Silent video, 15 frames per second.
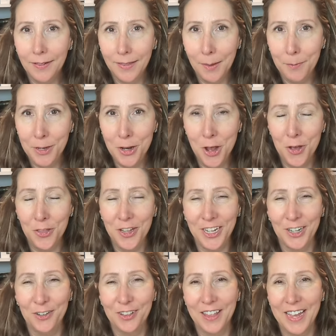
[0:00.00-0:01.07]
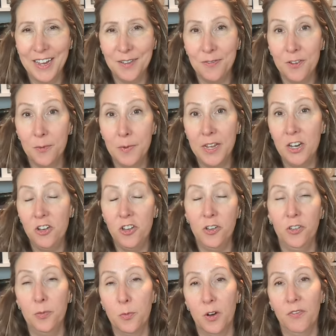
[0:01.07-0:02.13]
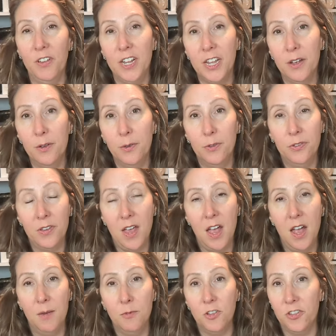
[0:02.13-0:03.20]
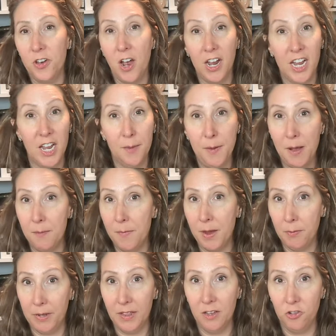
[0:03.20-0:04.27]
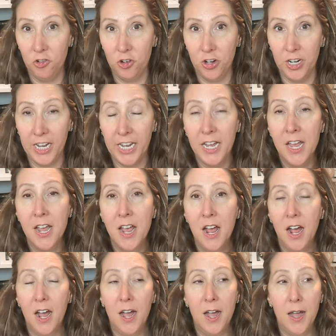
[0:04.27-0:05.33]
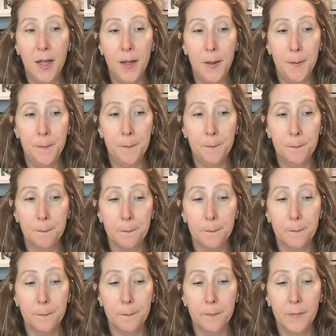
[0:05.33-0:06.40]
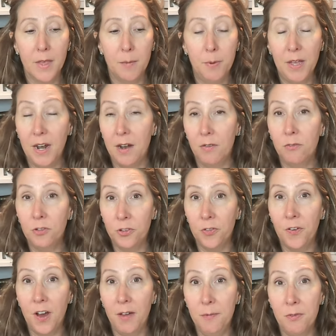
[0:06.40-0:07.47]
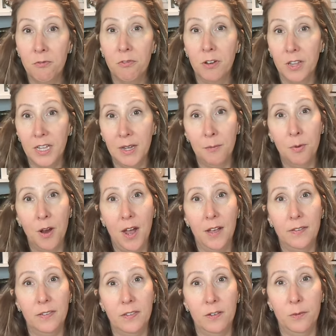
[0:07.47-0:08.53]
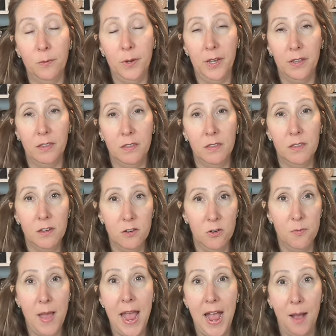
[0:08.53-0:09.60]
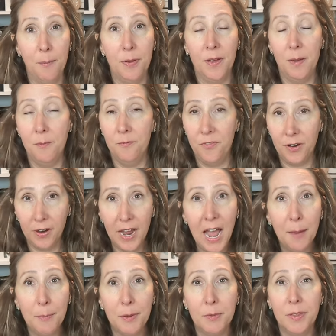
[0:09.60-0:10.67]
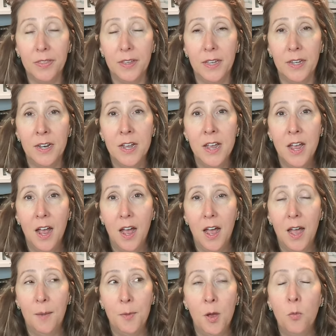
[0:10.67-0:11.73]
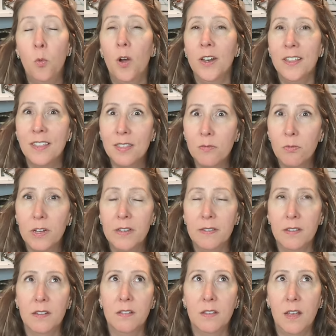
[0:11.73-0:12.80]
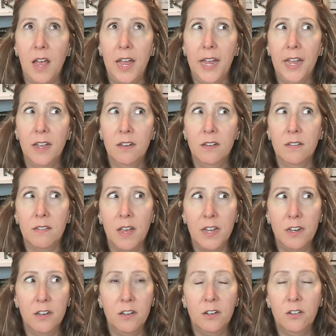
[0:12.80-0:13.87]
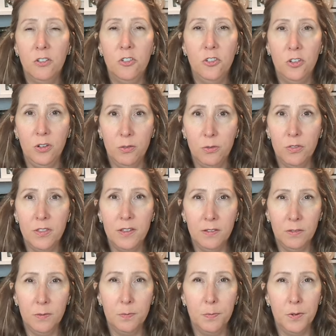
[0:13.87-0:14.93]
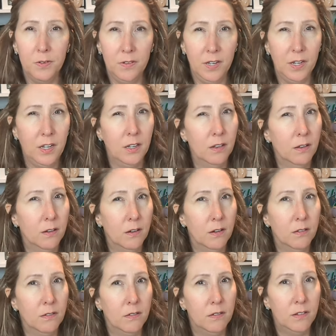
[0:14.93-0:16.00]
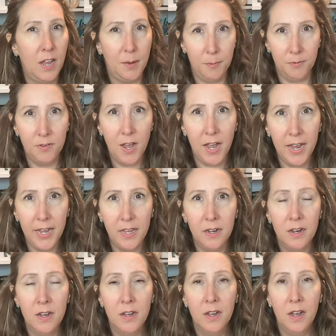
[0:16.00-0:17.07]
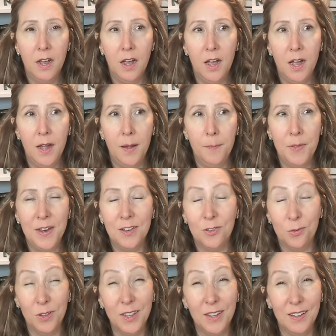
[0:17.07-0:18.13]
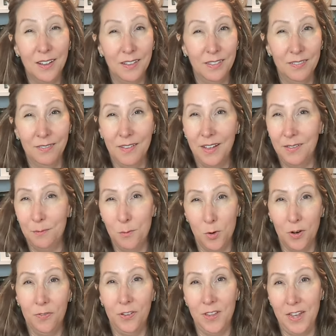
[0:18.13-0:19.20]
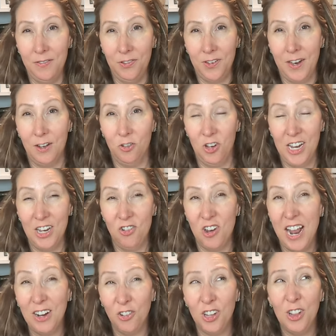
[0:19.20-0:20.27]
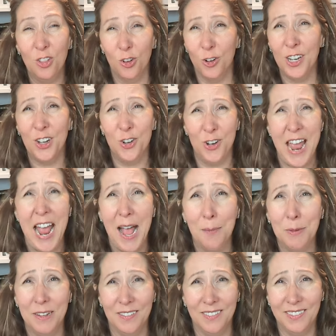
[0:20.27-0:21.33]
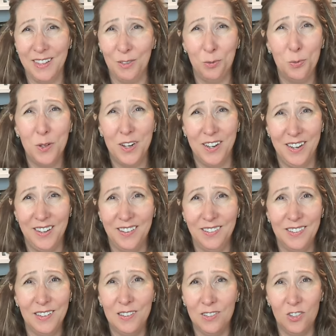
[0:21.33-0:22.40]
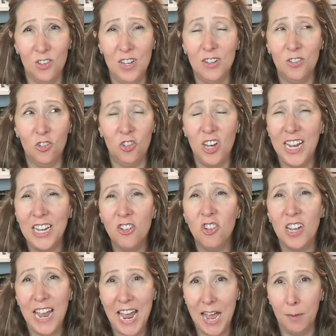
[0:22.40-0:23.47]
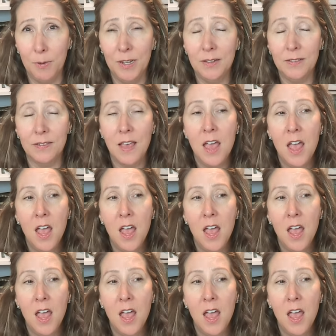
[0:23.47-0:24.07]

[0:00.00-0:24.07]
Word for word: Let me know that you'd like for me to do some more videos um, just talking about my weight loss journey. Um, but so far I've been really impressed with the Noom app. I'm very happy with it. Um, one of the reasons I had decided to do this particular type of diet um, and it's really a, more of a lifestyle change and actually learning good habits. That's what it is. It's it's changing habits.